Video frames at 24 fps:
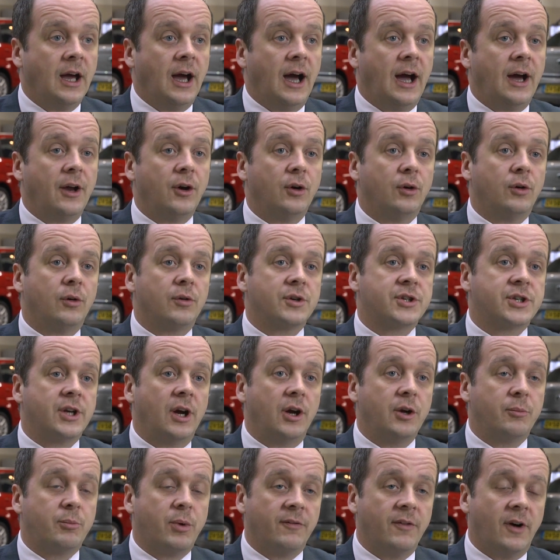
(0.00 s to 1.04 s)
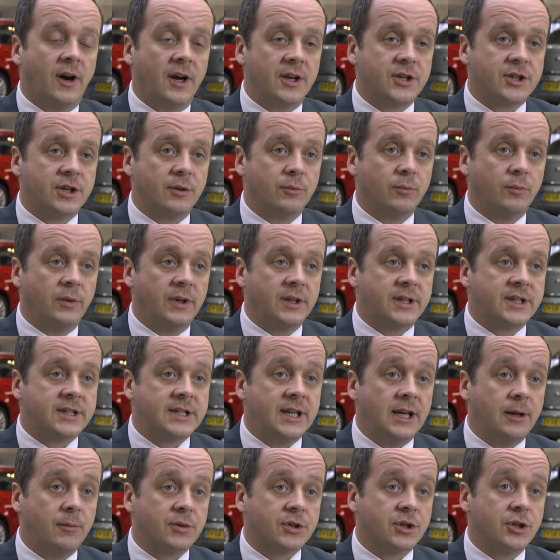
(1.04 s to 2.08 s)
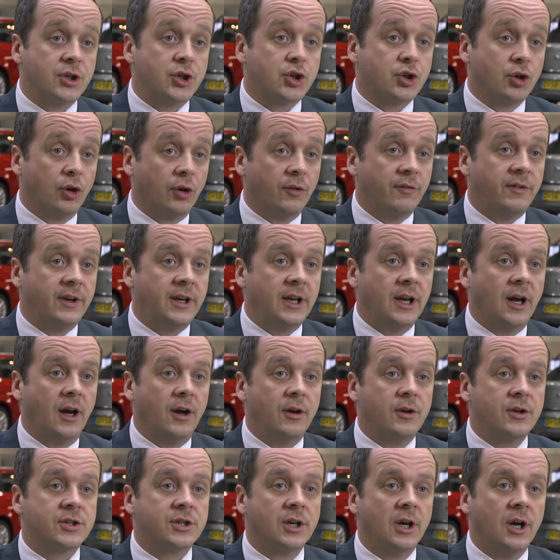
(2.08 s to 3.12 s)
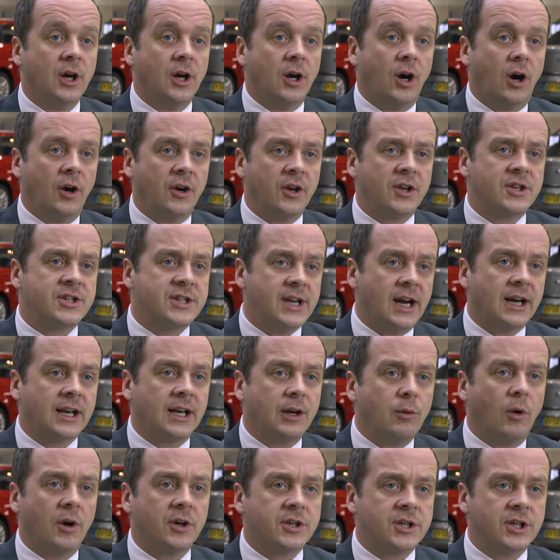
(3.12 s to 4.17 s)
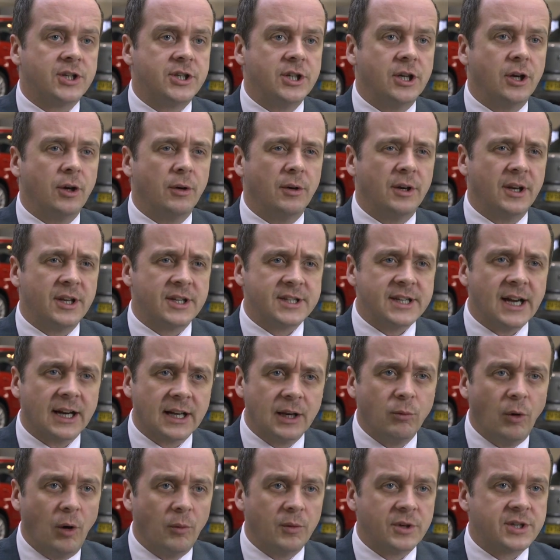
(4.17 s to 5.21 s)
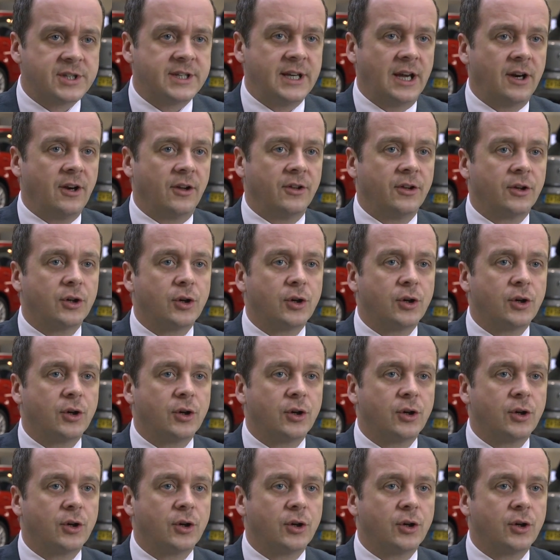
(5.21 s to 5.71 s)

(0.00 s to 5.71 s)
and also provides them with tips and short videos on exactly what to do and exactly what was said on the